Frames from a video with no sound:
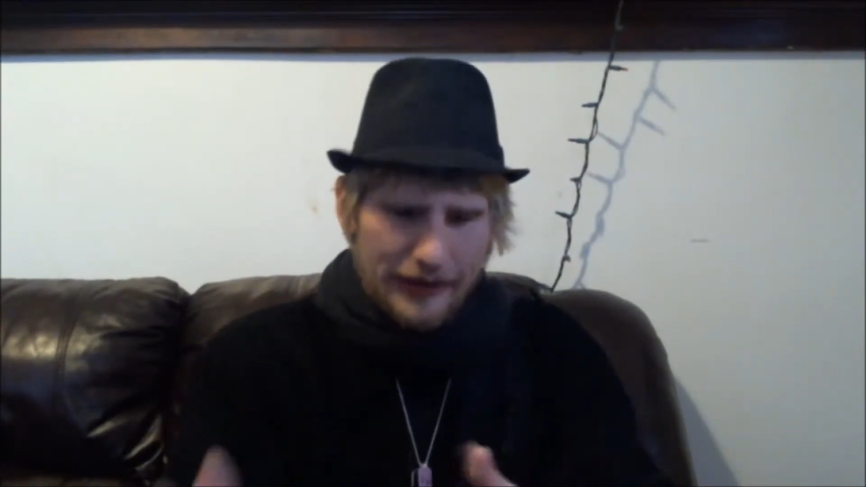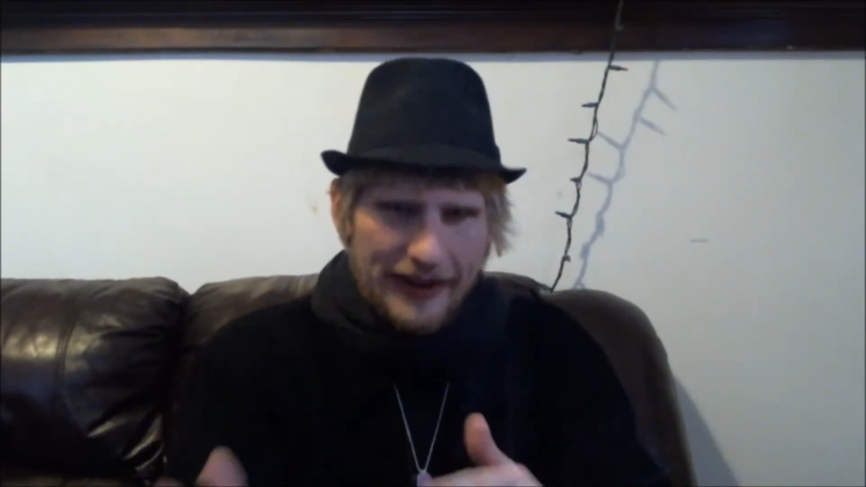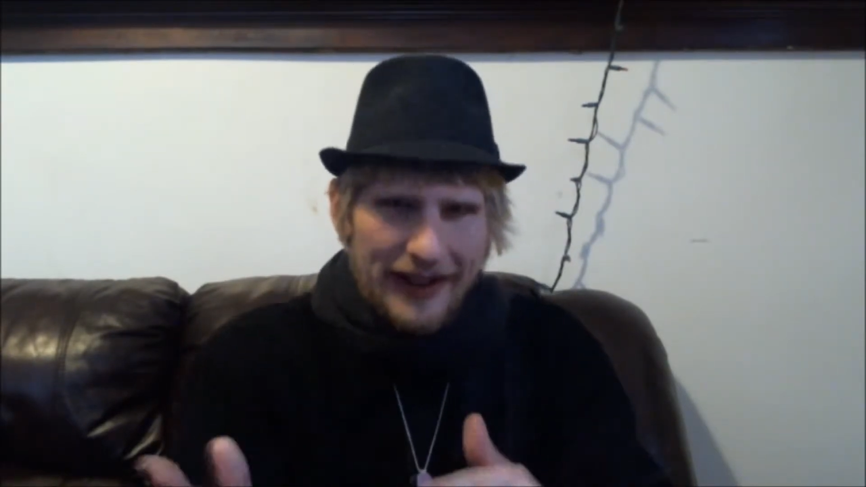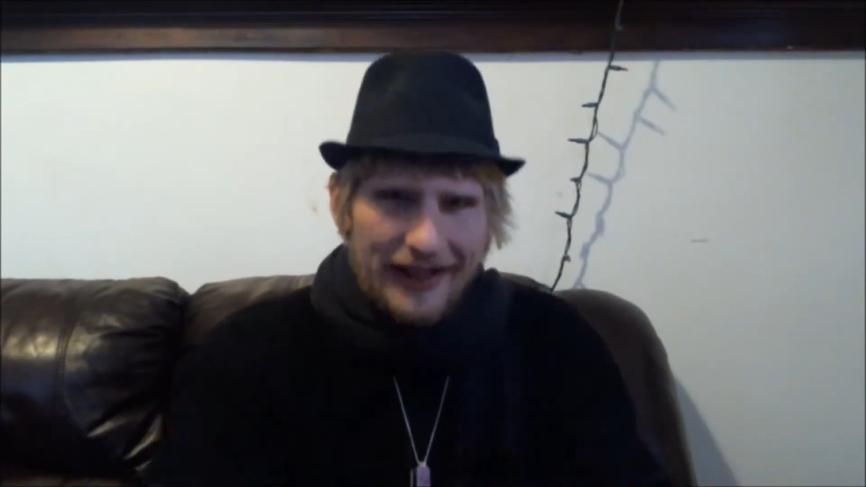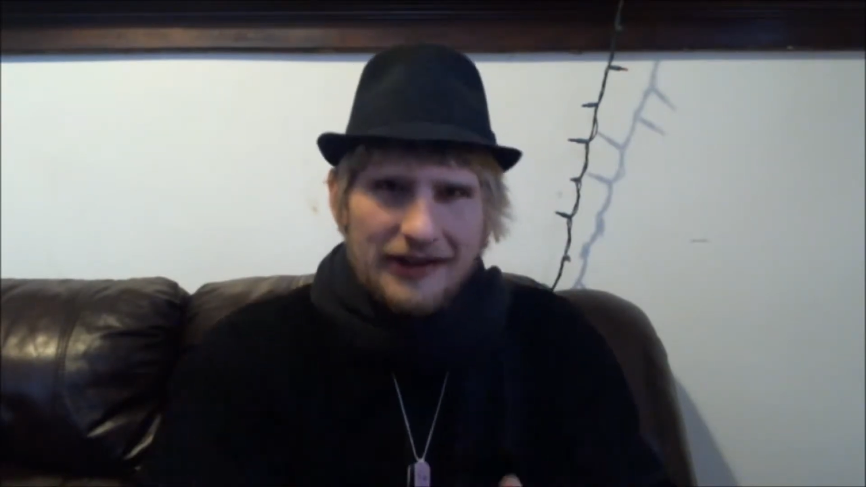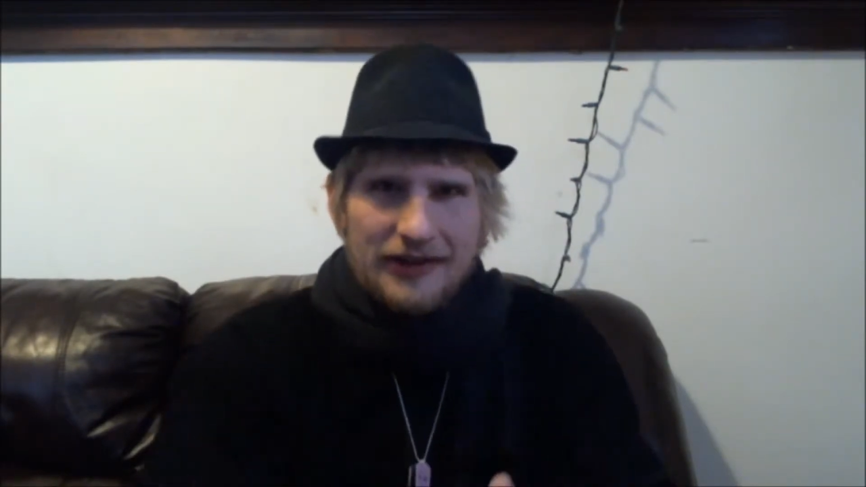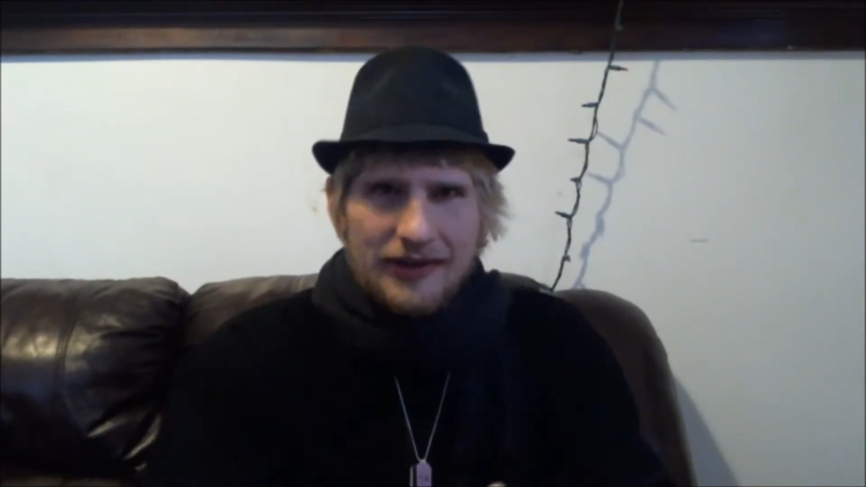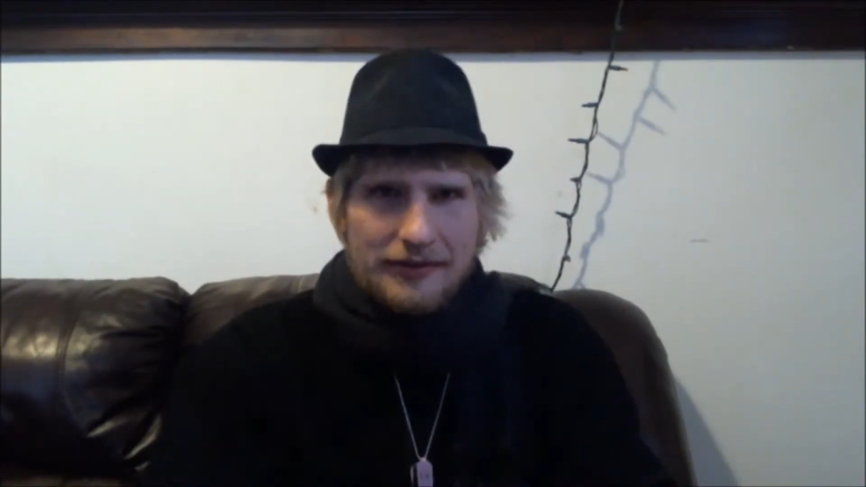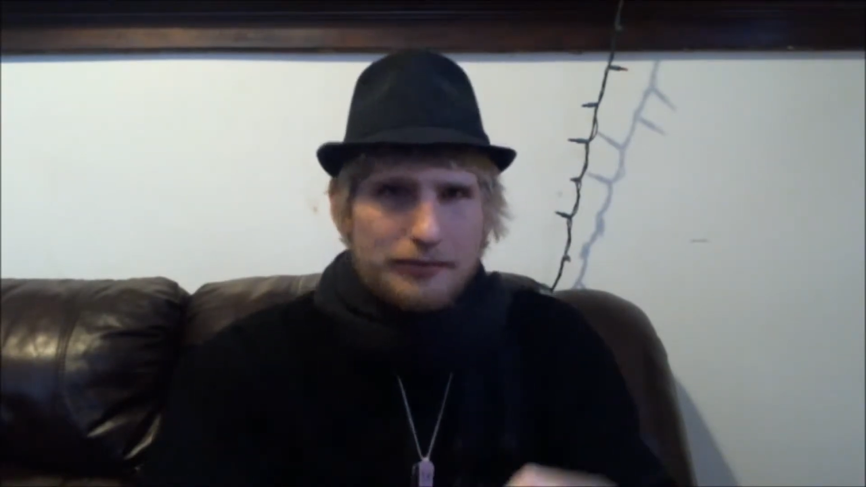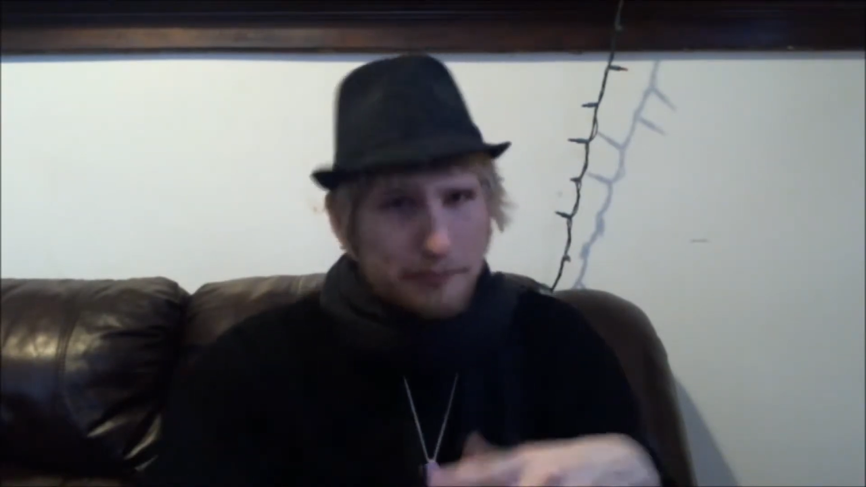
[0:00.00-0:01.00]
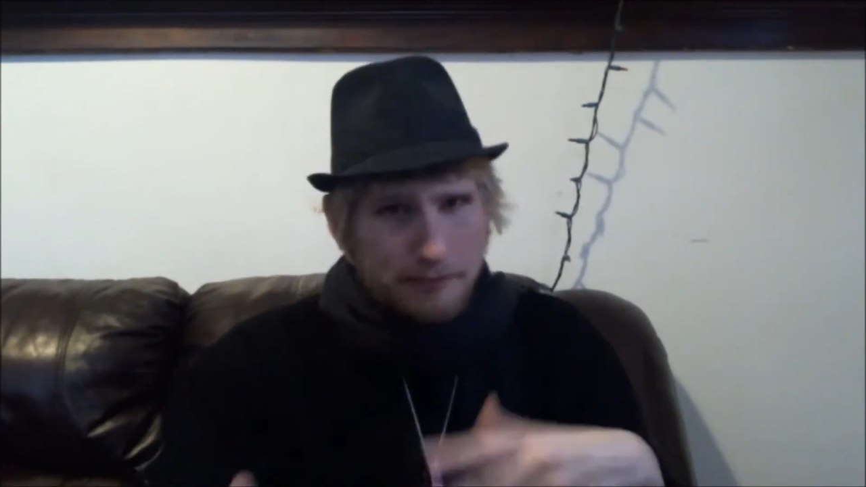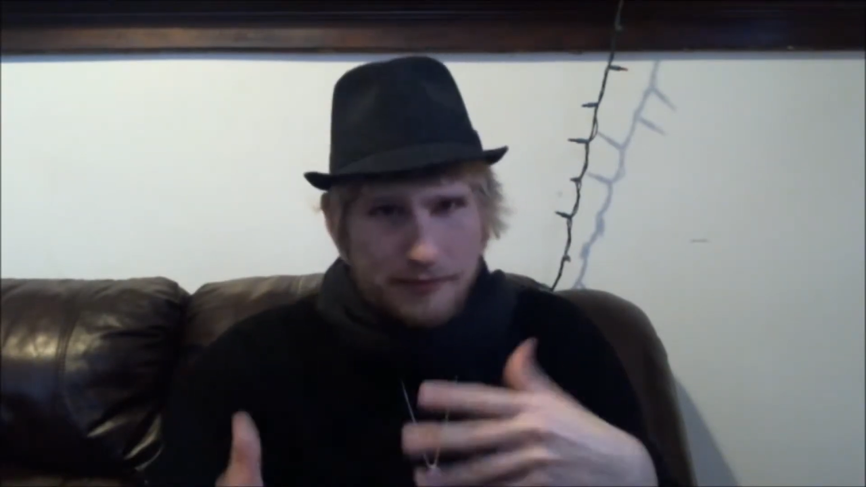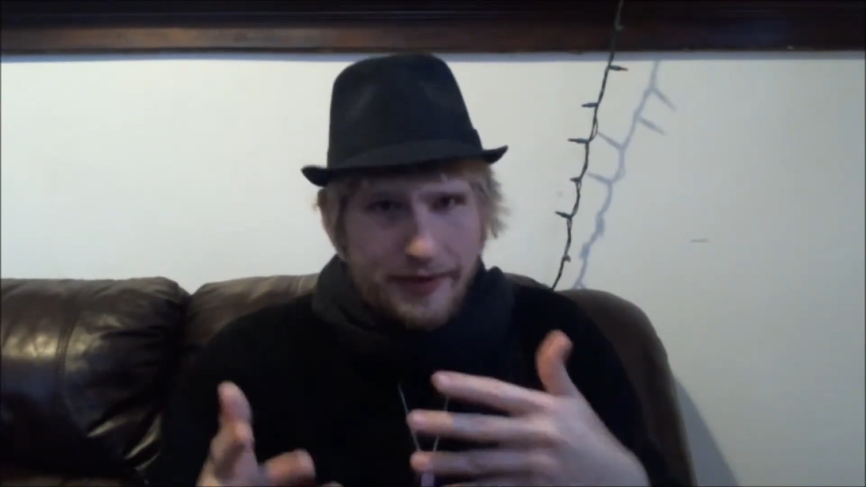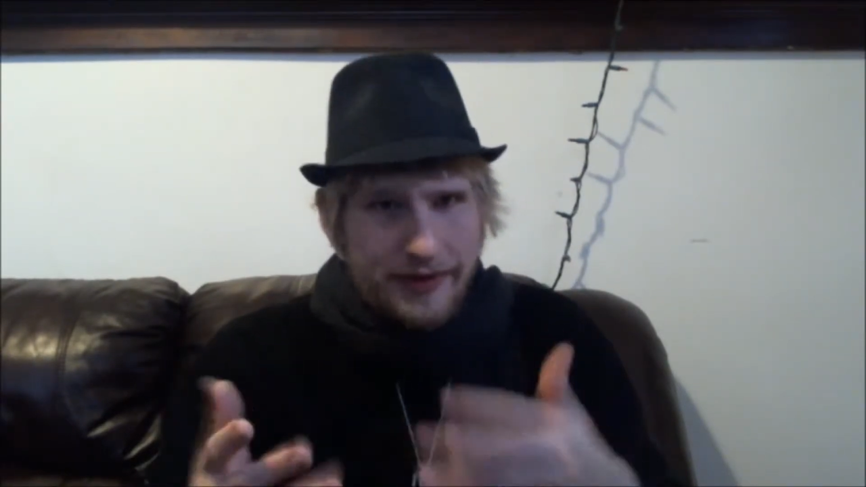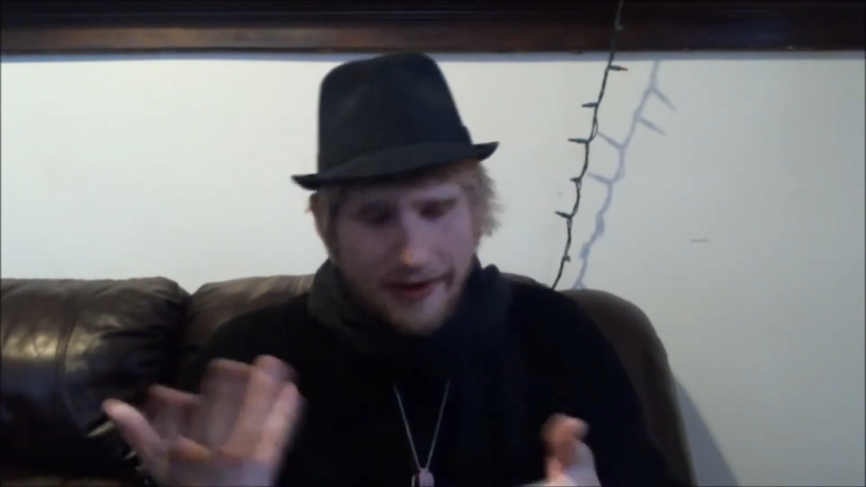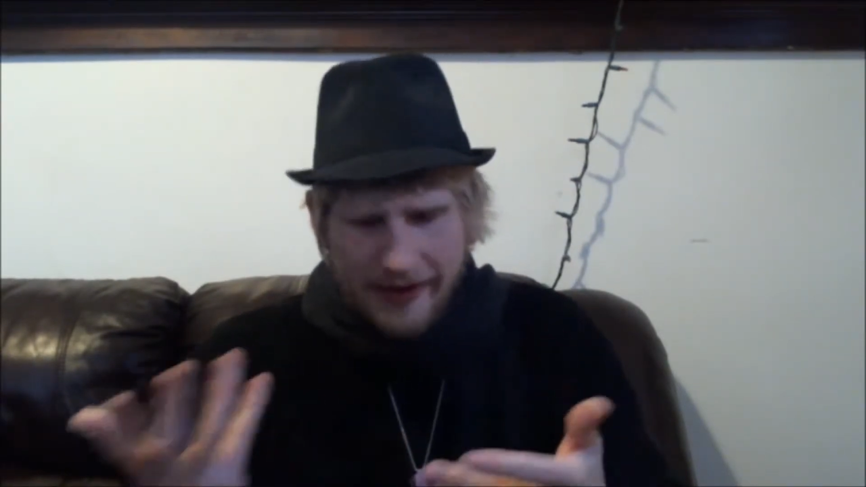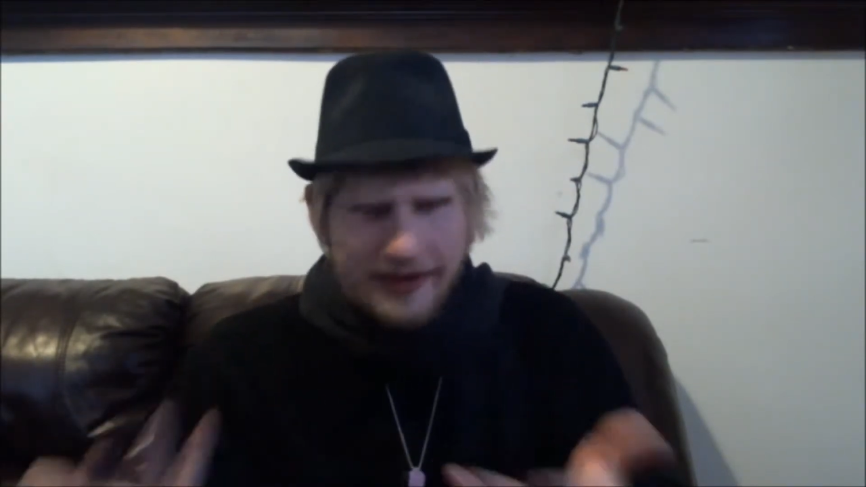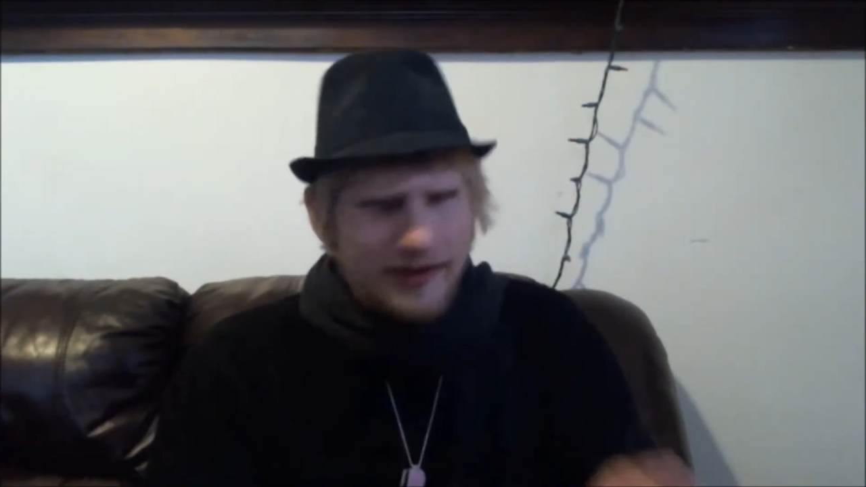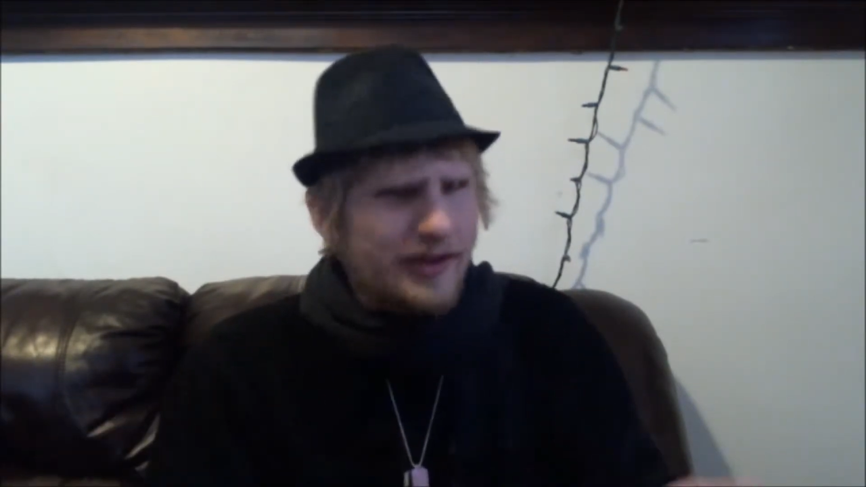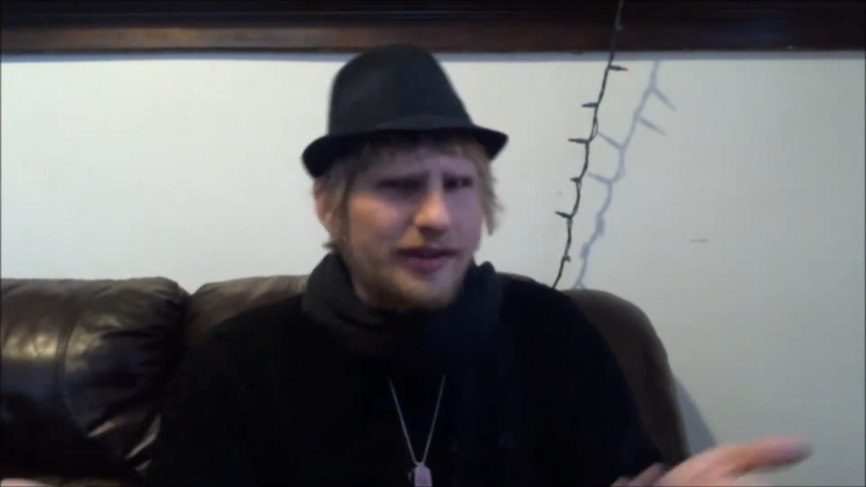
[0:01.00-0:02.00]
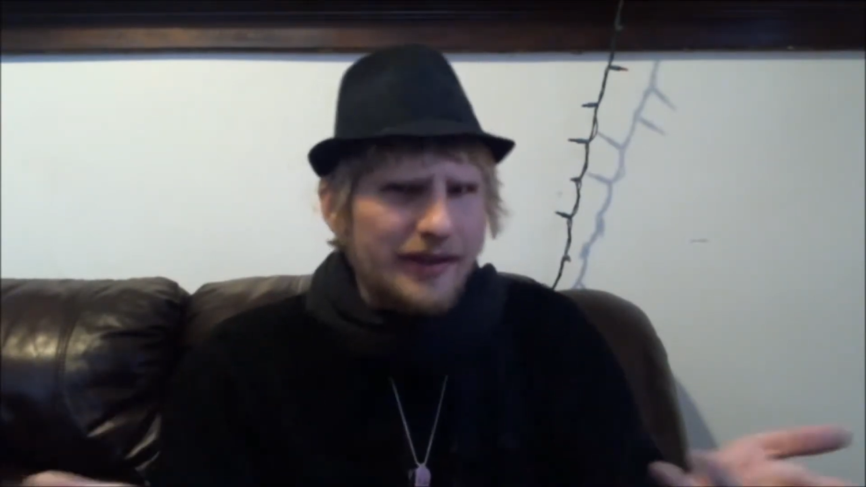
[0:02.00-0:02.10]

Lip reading: castle so that she can